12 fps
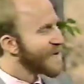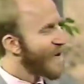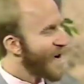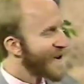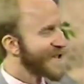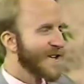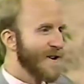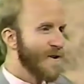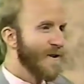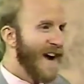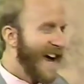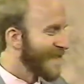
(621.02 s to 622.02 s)
You
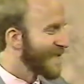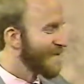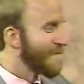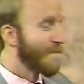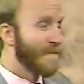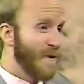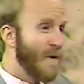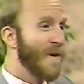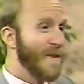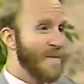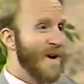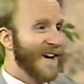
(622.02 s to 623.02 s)
also have to go
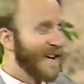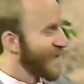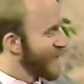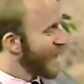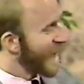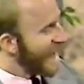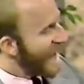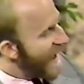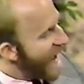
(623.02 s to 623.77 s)
in the market for a